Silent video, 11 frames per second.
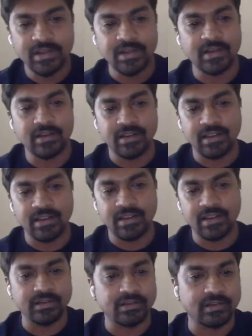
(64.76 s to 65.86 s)
Uh,
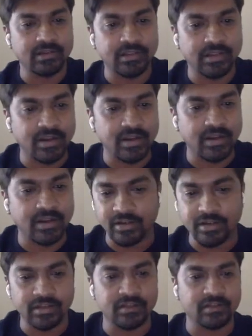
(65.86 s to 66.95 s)
and uh, here are the other
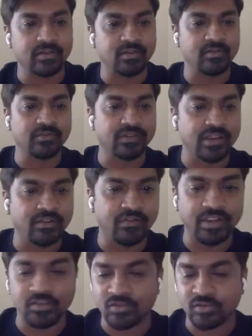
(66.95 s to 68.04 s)
details of and
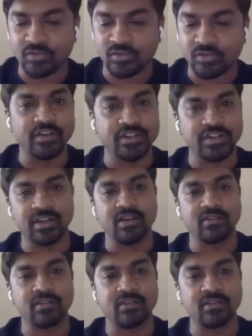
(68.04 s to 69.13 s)
ways of reaching
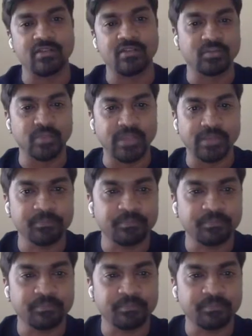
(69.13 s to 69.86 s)
out to me.